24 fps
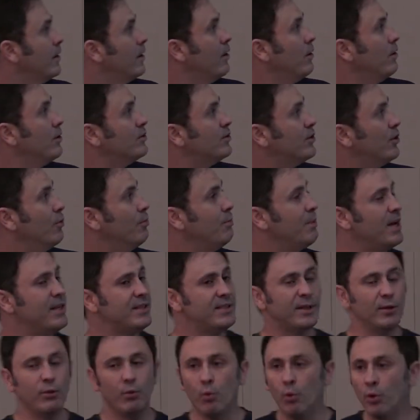So
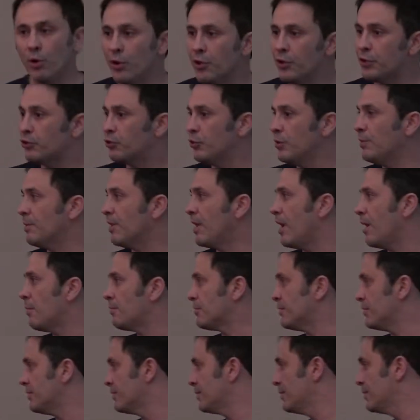basically, what are the treatment
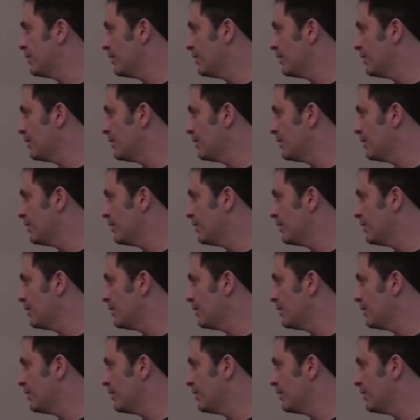options?